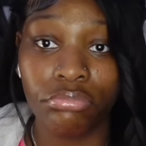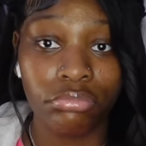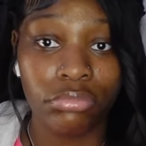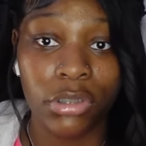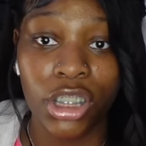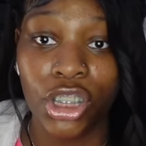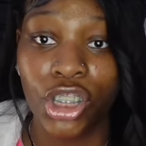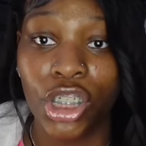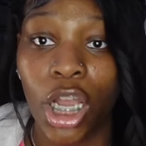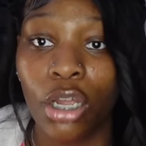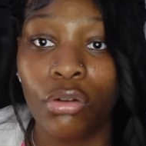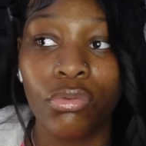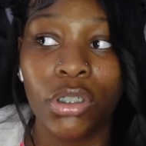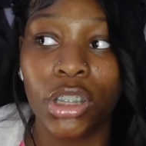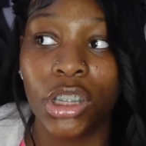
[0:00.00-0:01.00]
this
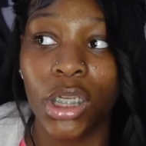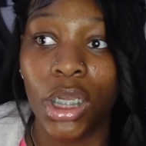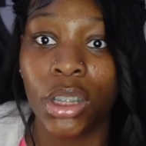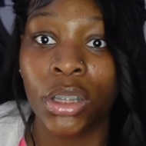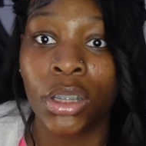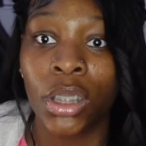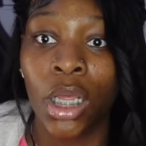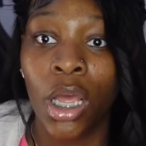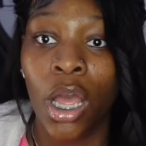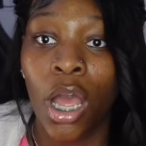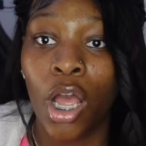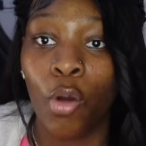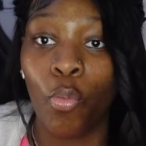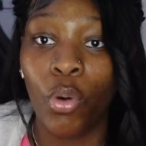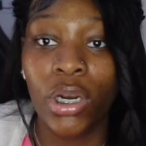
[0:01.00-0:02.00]
channel is just
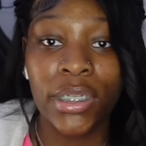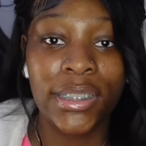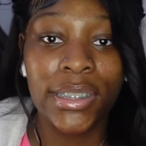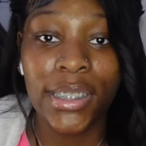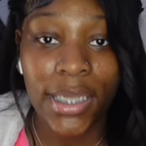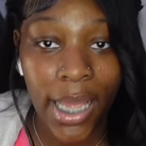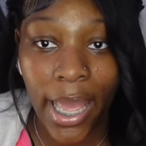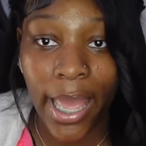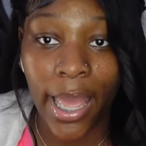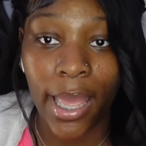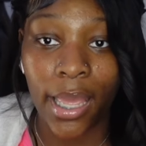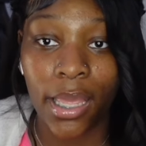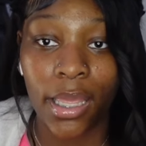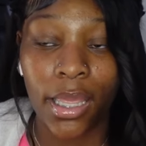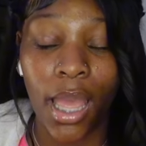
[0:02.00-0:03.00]
what a T
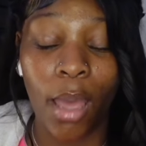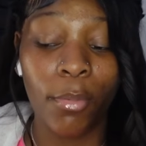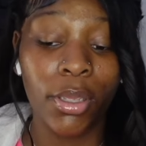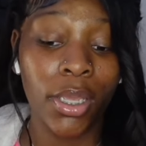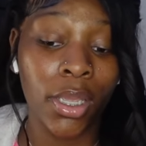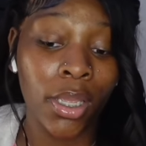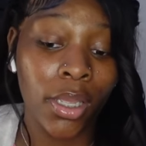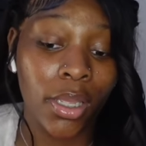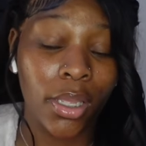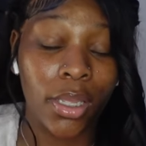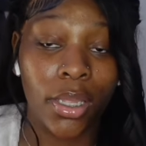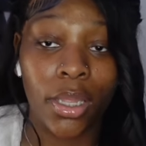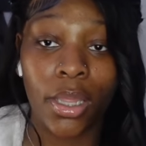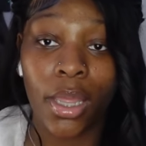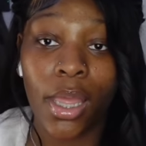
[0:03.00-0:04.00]
at. I
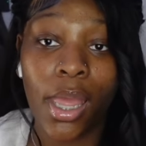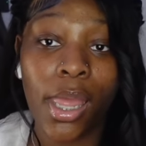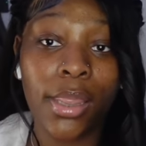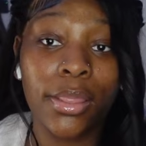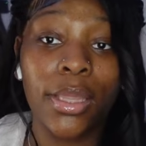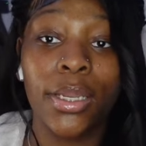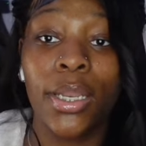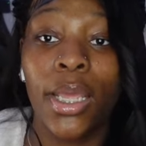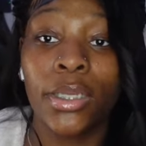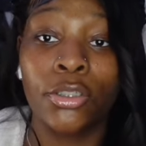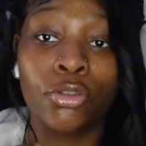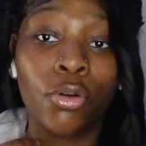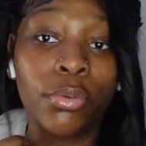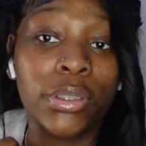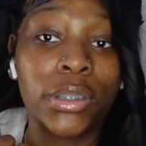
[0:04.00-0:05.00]
mean, the next
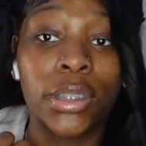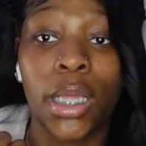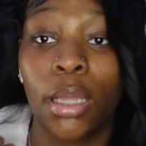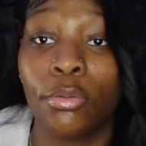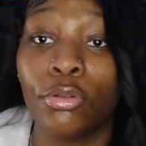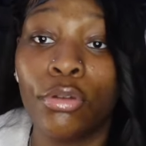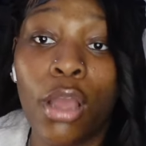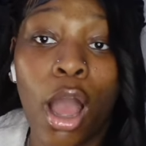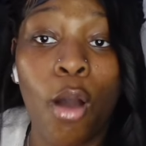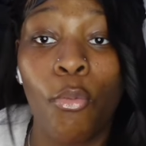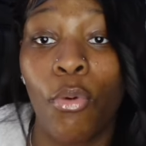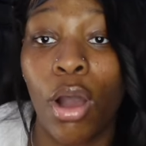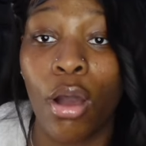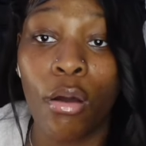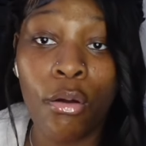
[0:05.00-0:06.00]
story time. Do y'all
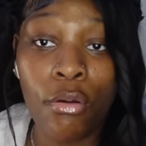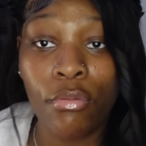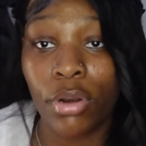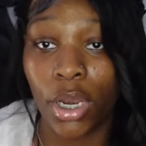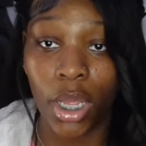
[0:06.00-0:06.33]
want